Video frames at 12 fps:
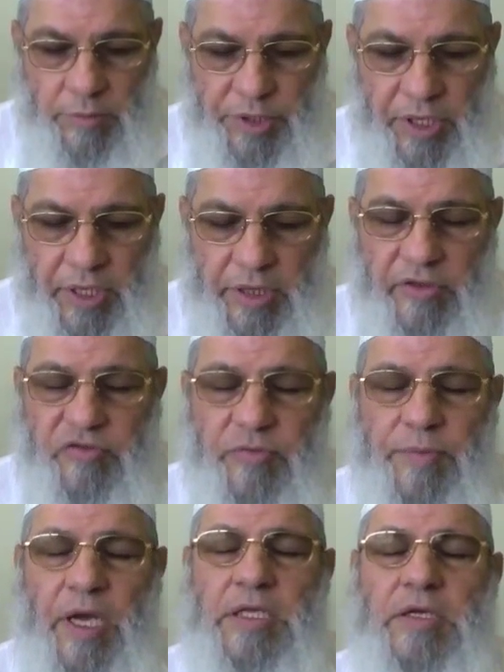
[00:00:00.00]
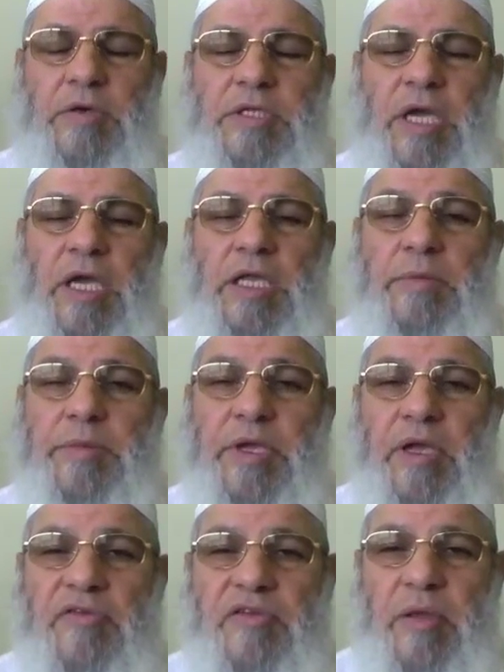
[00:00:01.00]
May Allah subhanahu wa ta'ala
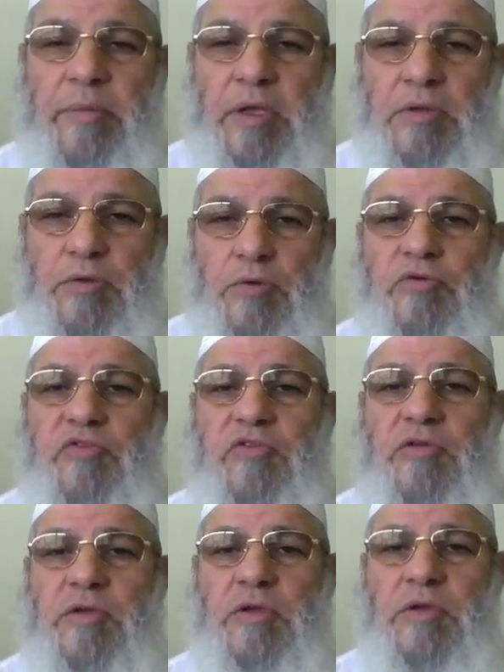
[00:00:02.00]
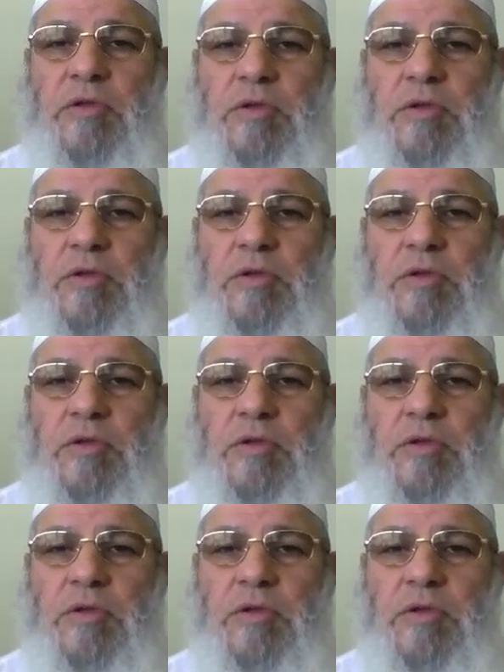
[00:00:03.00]
make us among those